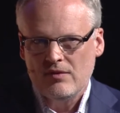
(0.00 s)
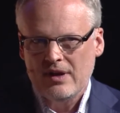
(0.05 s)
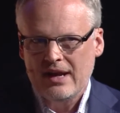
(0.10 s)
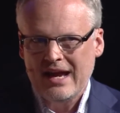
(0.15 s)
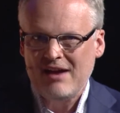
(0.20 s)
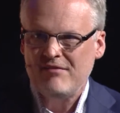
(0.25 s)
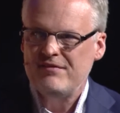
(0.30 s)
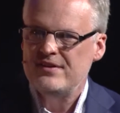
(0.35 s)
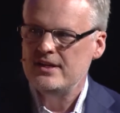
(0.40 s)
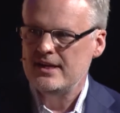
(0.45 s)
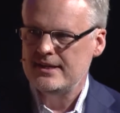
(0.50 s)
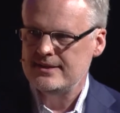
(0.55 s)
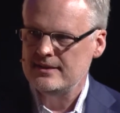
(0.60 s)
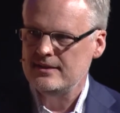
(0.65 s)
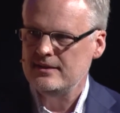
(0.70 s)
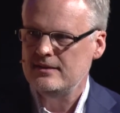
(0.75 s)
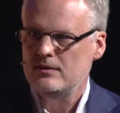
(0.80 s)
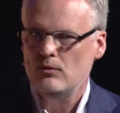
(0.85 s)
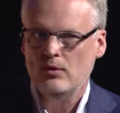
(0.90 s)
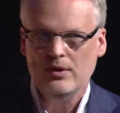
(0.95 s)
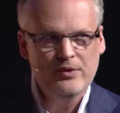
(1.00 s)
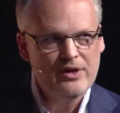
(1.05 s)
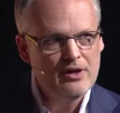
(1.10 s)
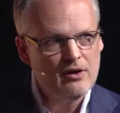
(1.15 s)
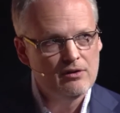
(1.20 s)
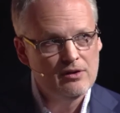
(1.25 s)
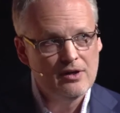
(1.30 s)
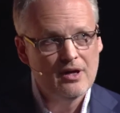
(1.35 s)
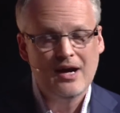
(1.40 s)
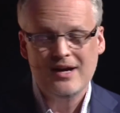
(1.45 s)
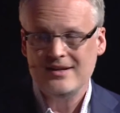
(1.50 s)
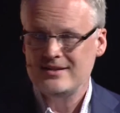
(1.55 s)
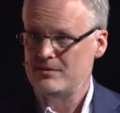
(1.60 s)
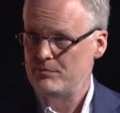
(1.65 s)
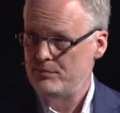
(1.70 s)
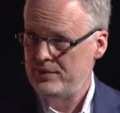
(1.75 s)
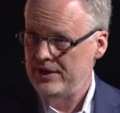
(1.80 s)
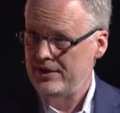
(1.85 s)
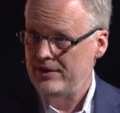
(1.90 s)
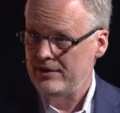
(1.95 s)
half a dozen what we call
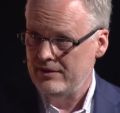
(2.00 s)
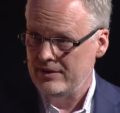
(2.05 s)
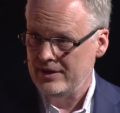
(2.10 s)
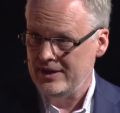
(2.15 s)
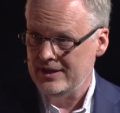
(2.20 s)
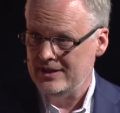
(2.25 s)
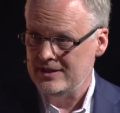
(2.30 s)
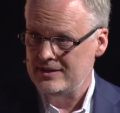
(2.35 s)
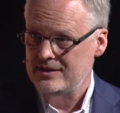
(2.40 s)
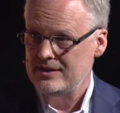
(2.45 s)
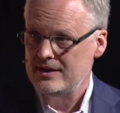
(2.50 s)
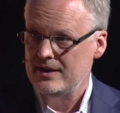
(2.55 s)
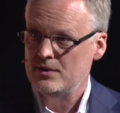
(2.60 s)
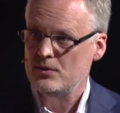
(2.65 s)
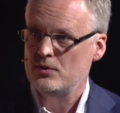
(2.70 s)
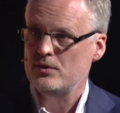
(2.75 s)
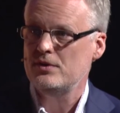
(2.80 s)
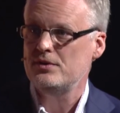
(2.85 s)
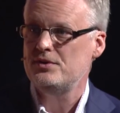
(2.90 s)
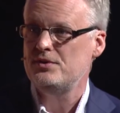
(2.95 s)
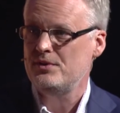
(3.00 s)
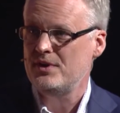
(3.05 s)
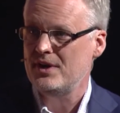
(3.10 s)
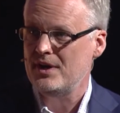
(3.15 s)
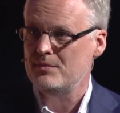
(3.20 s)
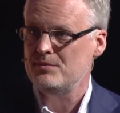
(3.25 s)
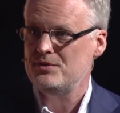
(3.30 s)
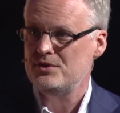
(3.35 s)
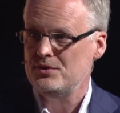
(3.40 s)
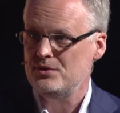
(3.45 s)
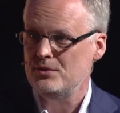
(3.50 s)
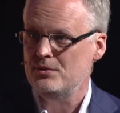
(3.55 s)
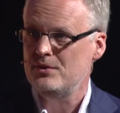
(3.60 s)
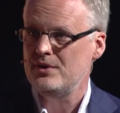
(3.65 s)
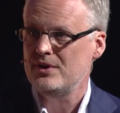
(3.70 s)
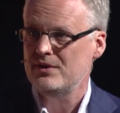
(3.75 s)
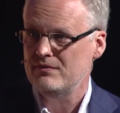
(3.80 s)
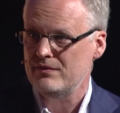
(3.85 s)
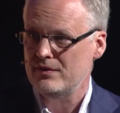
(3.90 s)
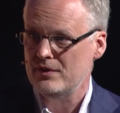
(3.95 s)
gossip periods in order to come to
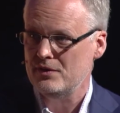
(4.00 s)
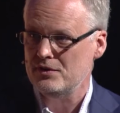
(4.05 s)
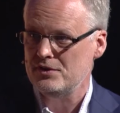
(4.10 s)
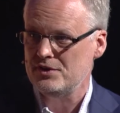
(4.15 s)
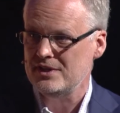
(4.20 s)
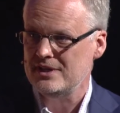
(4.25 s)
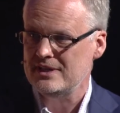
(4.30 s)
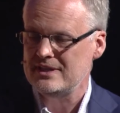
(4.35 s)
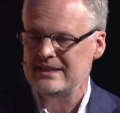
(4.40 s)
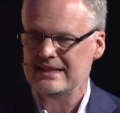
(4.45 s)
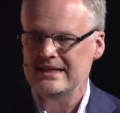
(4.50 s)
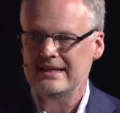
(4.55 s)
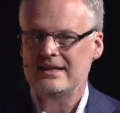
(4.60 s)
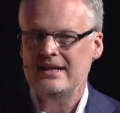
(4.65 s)
convergence.